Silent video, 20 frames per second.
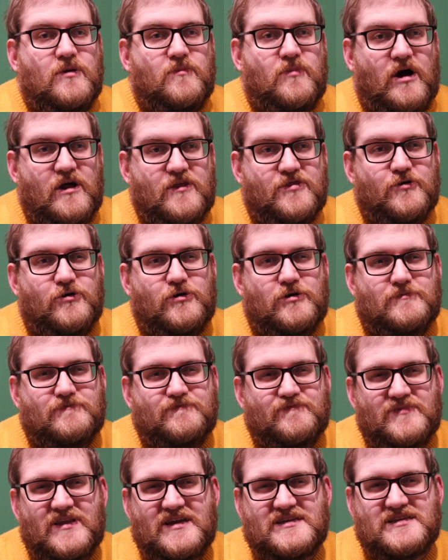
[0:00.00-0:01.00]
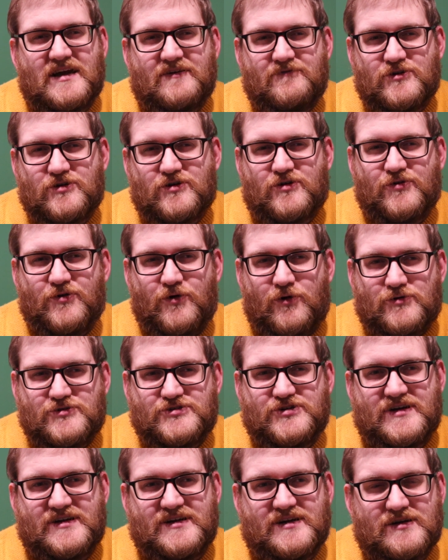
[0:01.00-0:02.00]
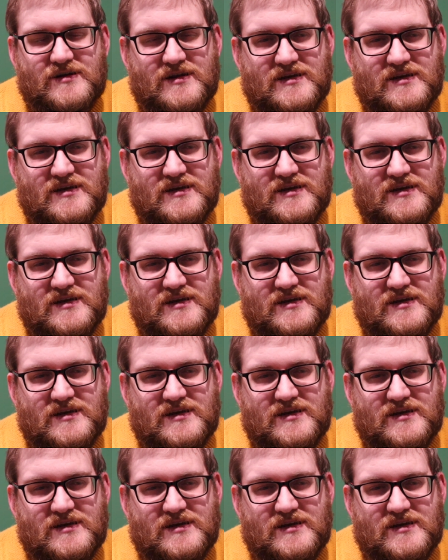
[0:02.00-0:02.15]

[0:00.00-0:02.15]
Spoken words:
But I thought, let's have a look on Auto Trader.